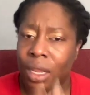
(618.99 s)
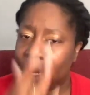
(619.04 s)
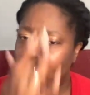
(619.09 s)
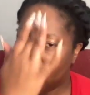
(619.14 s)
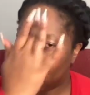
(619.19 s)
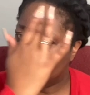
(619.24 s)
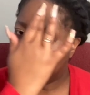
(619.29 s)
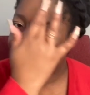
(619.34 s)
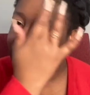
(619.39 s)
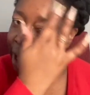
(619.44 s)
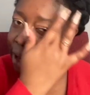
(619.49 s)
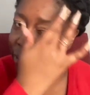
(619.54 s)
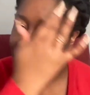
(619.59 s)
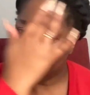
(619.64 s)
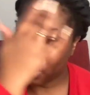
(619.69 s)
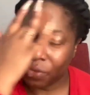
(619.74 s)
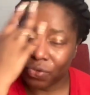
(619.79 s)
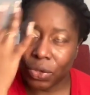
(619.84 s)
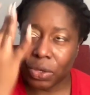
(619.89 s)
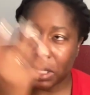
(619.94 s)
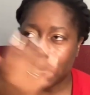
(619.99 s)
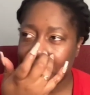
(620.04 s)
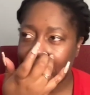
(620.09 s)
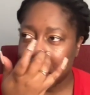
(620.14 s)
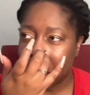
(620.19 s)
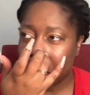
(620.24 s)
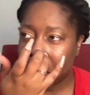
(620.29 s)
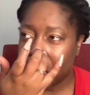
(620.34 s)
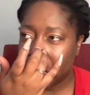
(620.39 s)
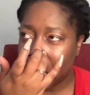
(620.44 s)
Now, I don't know if you can
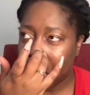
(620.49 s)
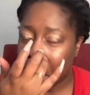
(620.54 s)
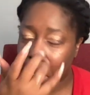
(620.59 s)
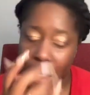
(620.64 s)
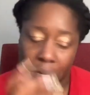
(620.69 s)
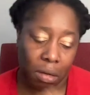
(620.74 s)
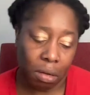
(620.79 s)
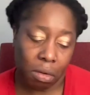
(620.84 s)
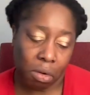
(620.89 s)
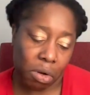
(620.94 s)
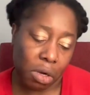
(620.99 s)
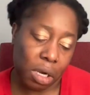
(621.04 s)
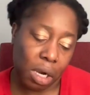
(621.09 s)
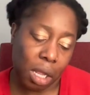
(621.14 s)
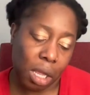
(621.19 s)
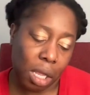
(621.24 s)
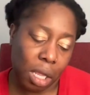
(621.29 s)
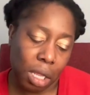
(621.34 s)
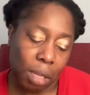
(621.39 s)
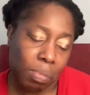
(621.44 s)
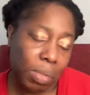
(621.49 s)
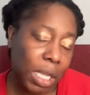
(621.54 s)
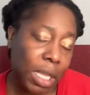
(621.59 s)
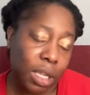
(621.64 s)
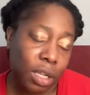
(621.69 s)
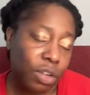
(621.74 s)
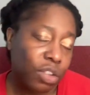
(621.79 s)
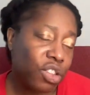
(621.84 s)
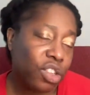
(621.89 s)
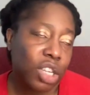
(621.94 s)
take it again or not,
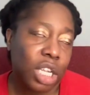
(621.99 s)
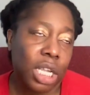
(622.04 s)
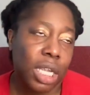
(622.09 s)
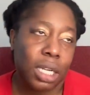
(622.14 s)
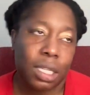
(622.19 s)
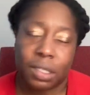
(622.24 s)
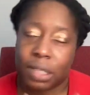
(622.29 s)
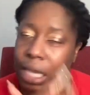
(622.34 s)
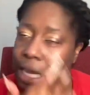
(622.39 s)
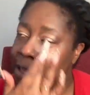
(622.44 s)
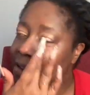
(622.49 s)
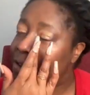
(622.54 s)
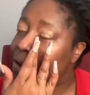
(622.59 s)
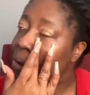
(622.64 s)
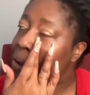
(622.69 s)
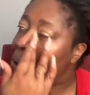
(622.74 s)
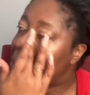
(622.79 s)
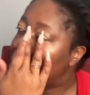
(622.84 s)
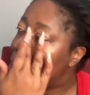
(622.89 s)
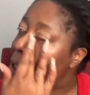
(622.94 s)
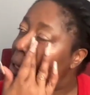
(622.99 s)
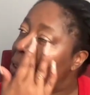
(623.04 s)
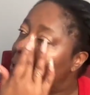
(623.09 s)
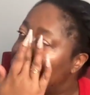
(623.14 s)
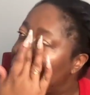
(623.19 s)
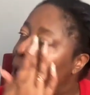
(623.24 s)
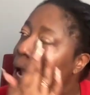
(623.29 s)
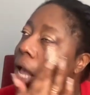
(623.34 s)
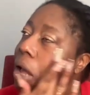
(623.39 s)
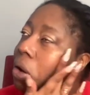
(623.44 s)
but she decided to go
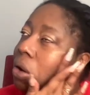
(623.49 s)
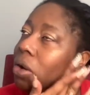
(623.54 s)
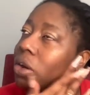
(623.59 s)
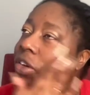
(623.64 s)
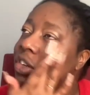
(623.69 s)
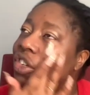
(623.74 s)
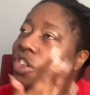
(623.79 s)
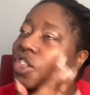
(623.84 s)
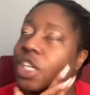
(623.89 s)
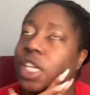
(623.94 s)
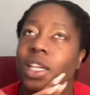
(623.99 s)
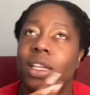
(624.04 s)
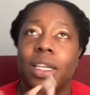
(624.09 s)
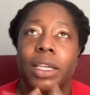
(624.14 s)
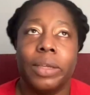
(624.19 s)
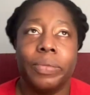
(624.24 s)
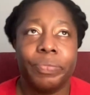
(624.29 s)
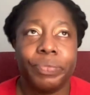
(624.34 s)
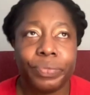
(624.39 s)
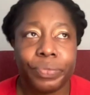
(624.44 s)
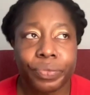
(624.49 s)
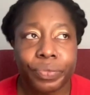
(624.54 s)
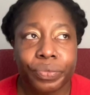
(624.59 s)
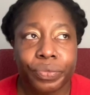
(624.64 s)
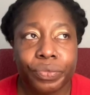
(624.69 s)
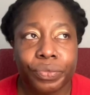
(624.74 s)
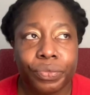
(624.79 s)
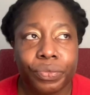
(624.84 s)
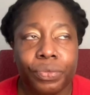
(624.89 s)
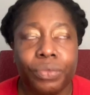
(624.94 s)
another route. She
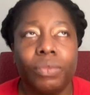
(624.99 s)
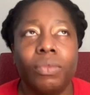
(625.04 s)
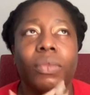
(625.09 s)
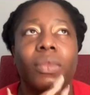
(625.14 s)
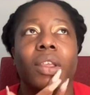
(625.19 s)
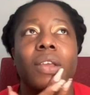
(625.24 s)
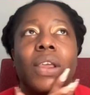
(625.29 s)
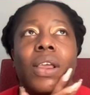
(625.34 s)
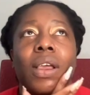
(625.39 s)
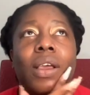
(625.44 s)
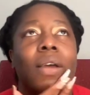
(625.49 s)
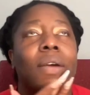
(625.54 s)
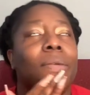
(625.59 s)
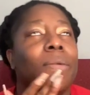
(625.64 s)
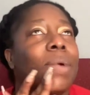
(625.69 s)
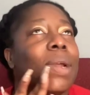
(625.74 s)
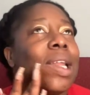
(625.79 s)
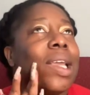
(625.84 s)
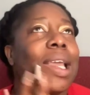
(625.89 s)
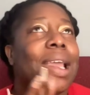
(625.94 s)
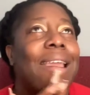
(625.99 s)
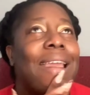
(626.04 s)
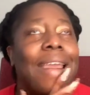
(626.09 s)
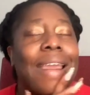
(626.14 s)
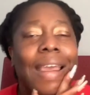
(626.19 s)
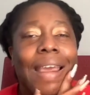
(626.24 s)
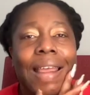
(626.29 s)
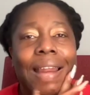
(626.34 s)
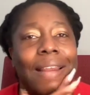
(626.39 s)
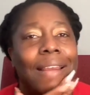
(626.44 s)
went
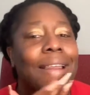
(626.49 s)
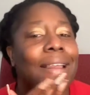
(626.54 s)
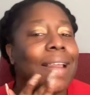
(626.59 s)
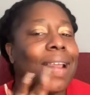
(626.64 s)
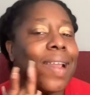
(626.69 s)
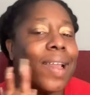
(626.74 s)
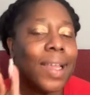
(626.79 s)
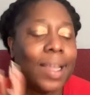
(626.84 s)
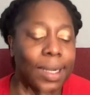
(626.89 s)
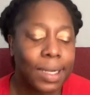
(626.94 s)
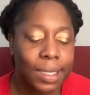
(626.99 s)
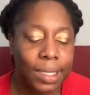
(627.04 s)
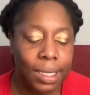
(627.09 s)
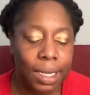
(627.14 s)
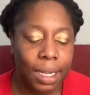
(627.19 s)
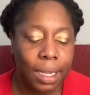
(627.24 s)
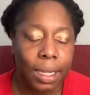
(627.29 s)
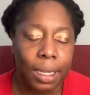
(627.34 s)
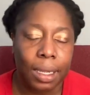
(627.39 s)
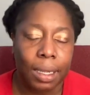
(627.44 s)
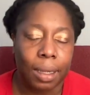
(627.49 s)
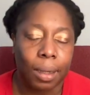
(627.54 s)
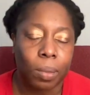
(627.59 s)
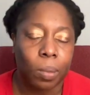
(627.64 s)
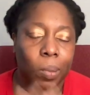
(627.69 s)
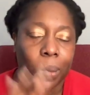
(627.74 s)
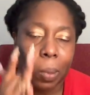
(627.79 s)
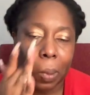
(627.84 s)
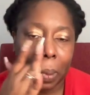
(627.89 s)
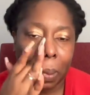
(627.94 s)
ahead and
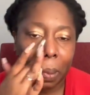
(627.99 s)
um,